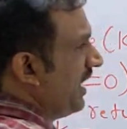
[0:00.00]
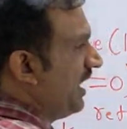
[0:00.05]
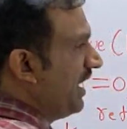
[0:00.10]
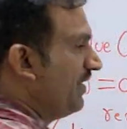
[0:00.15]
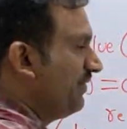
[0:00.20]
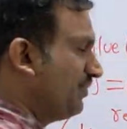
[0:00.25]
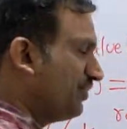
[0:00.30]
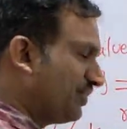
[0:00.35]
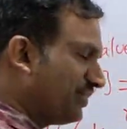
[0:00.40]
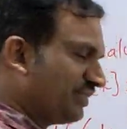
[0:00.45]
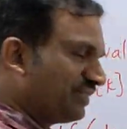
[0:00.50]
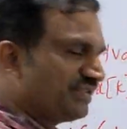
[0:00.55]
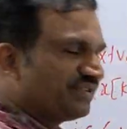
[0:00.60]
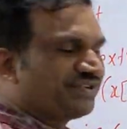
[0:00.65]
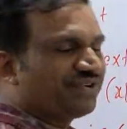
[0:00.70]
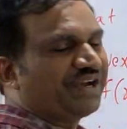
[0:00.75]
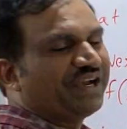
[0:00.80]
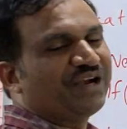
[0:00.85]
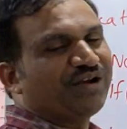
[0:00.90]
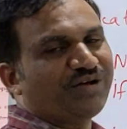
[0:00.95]
Have you
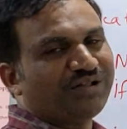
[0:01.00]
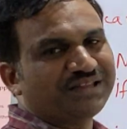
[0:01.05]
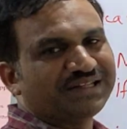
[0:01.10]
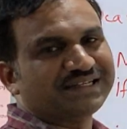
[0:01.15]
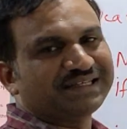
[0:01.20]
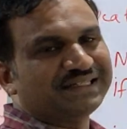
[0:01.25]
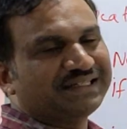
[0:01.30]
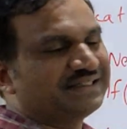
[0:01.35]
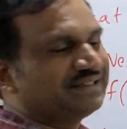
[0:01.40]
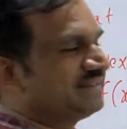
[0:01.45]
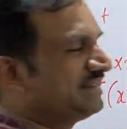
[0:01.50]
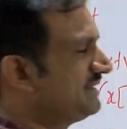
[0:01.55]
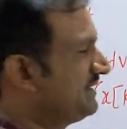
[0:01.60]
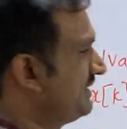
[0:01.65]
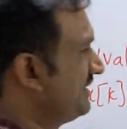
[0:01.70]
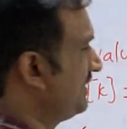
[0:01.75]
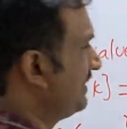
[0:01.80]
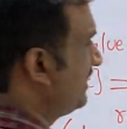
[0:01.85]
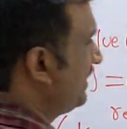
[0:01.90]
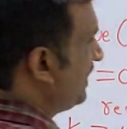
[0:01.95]
tried all the
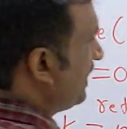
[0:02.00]
colors?